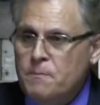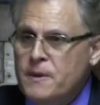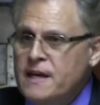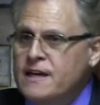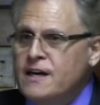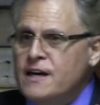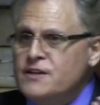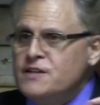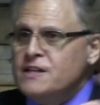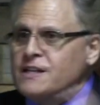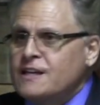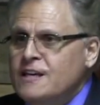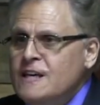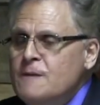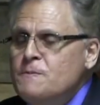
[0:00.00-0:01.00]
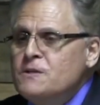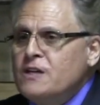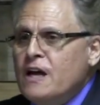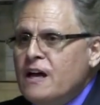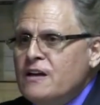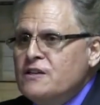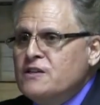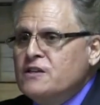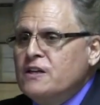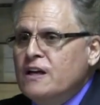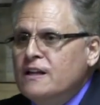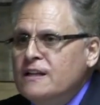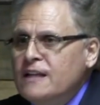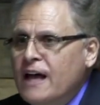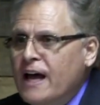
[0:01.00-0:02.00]
because it keeps
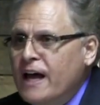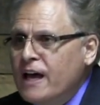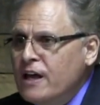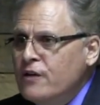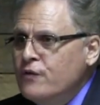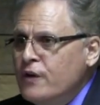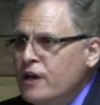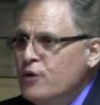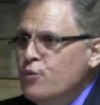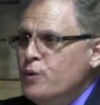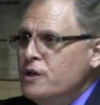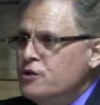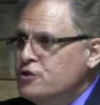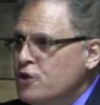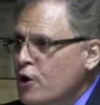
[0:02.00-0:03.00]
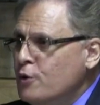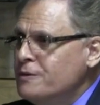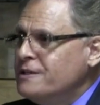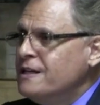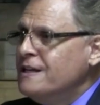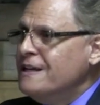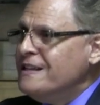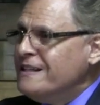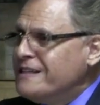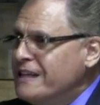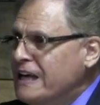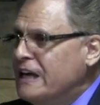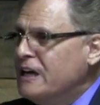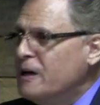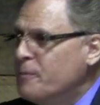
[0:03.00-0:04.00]
us alive and we don't
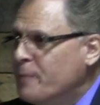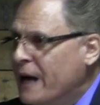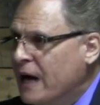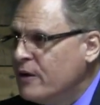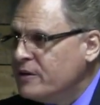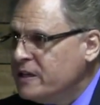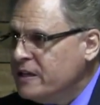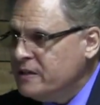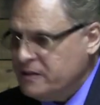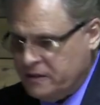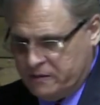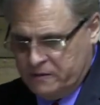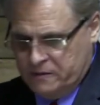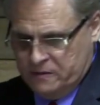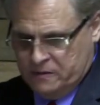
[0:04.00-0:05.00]
think about it.